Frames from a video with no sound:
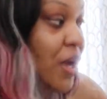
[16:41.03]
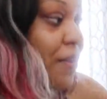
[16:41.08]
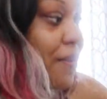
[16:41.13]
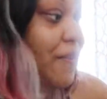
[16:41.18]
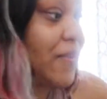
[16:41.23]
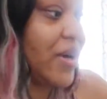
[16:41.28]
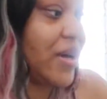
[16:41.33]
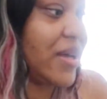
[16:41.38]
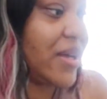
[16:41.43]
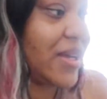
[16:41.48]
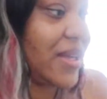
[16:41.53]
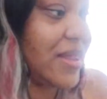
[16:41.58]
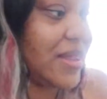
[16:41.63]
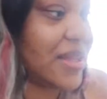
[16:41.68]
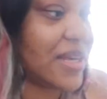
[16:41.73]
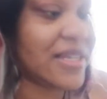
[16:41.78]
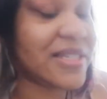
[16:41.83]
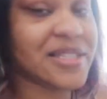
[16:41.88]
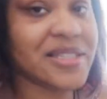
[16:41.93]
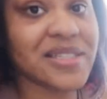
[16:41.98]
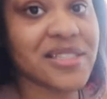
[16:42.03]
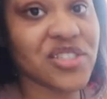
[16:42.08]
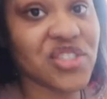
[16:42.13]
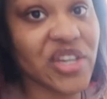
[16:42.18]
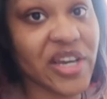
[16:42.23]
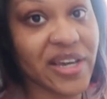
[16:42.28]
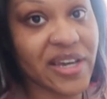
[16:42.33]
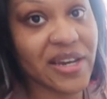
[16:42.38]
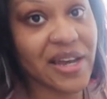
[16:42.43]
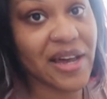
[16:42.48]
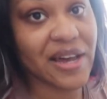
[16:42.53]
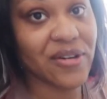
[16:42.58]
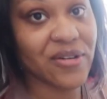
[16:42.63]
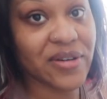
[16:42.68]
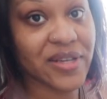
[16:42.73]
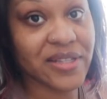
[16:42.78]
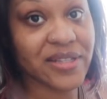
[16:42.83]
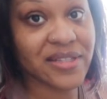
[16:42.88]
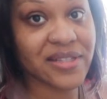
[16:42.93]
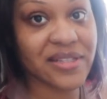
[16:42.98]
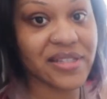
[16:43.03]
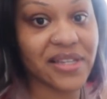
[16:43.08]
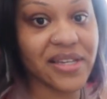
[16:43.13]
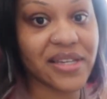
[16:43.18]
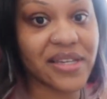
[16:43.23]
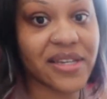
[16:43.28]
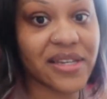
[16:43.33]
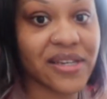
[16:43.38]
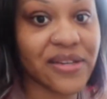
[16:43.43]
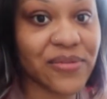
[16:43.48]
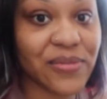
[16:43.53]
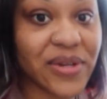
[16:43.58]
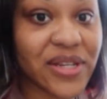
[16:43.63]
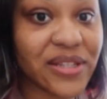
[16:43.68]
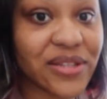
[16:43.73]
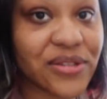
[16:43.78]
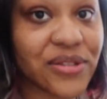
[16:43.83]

but let's check it out and see what it's